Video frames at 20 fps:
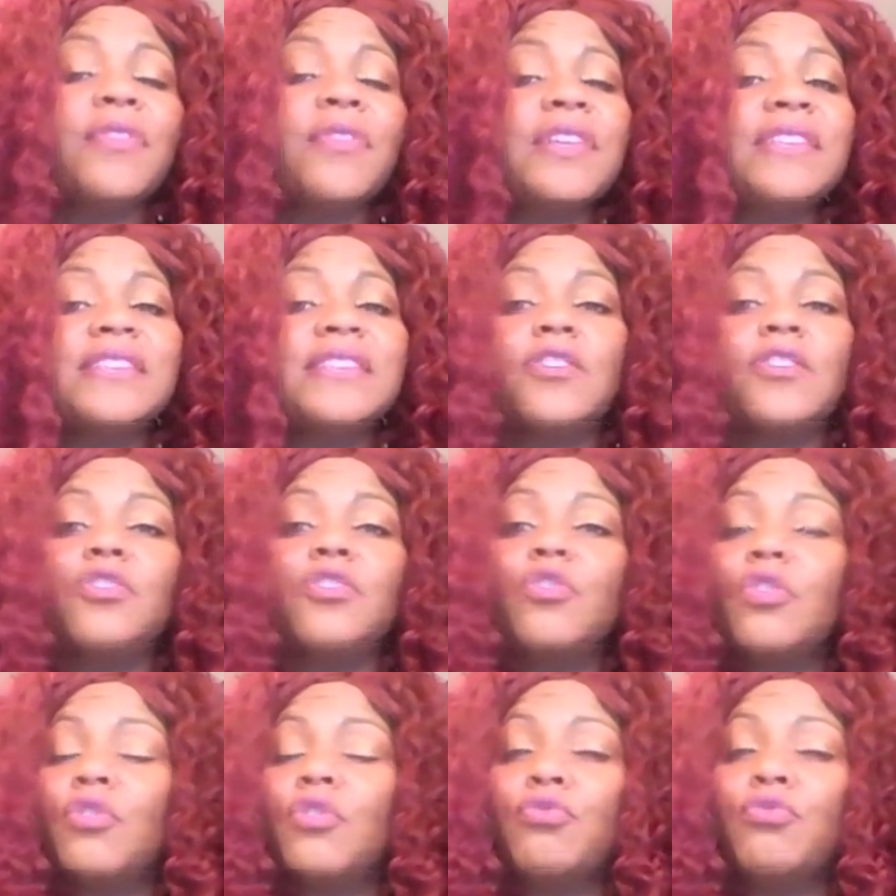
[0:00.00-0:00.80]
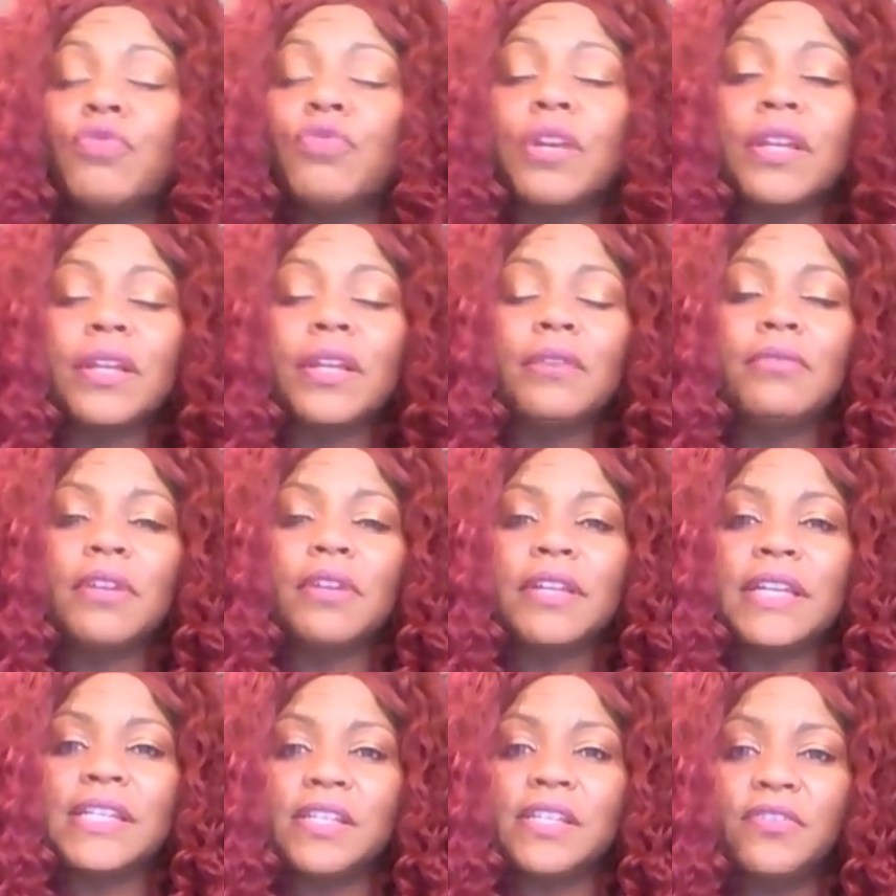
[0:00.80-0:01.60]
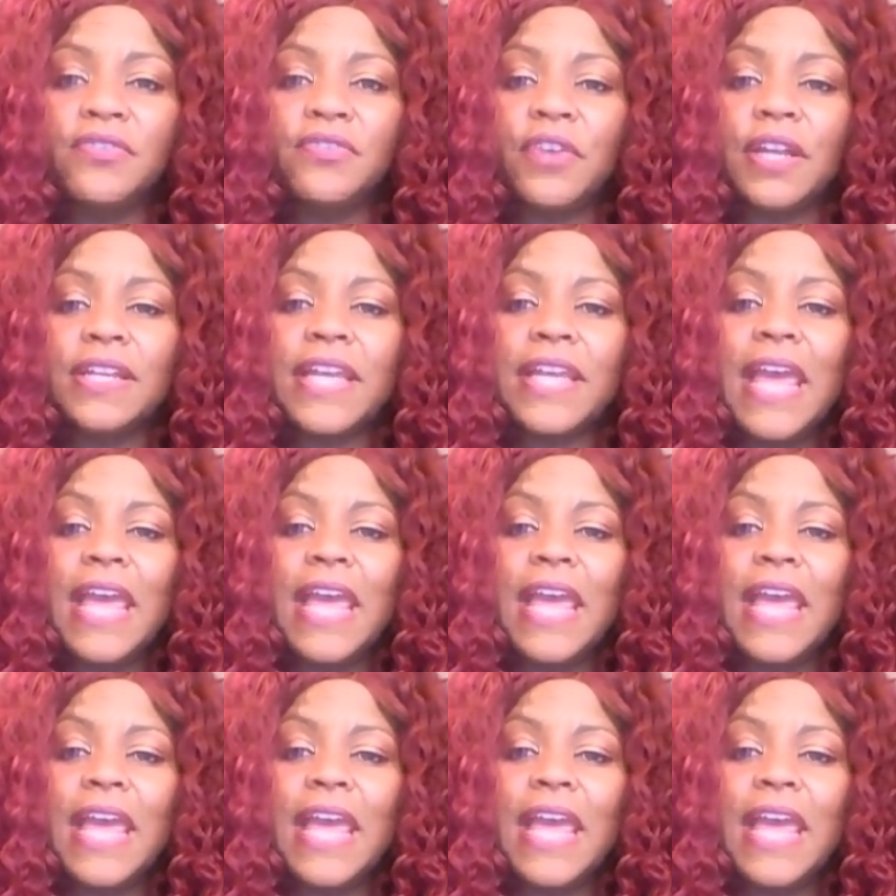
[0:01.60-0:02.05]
This could look really, really different.